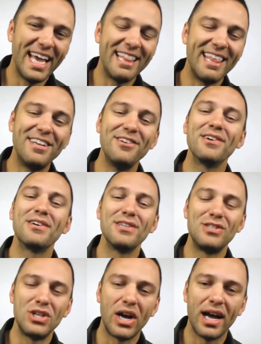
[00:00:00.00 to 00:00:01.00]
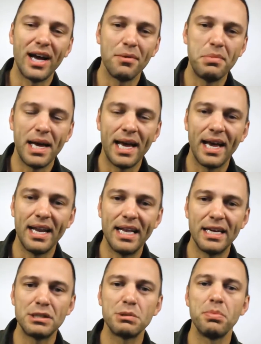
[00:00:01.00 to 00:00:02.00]
they do a good job at
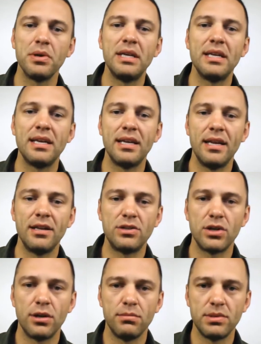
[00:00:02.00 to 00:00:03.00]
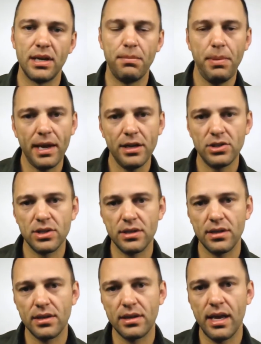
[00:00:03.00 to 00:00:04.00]
explaining it in terms that a patient
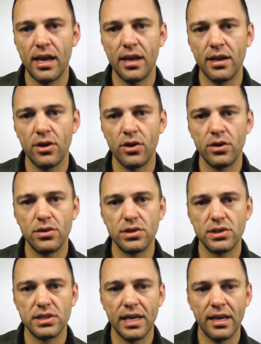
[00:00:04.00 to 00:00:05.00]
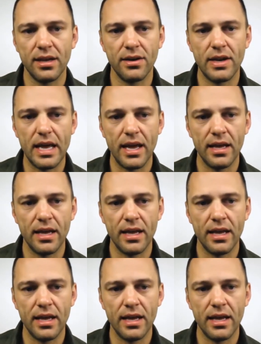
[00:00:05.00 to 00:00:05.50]
can understand.